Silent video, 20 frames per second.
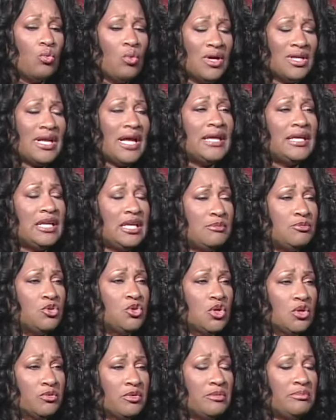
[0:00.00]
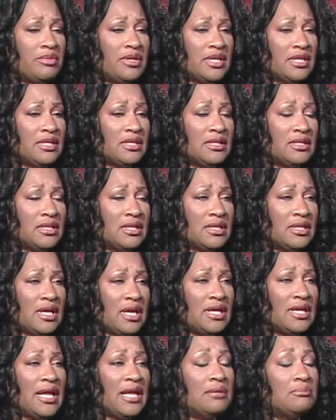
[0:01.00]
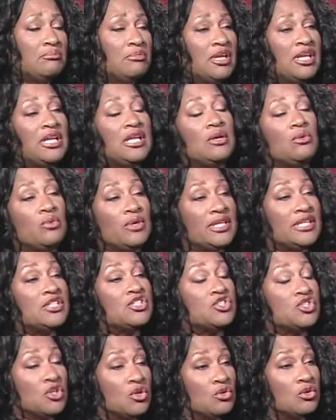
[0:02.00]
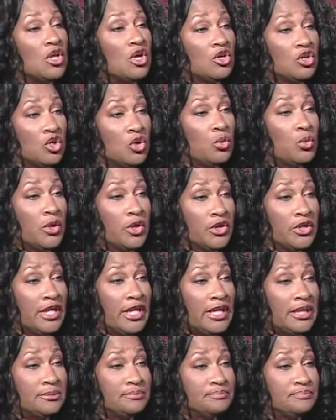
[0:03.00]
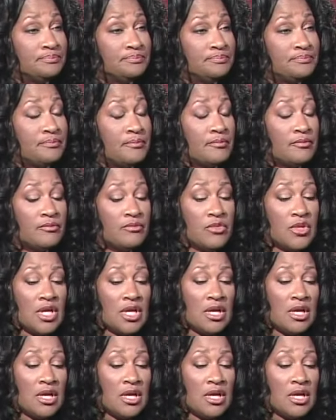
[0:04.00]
what I keep doing repeatedly and admitting when it's no longer working. Mm -hmm.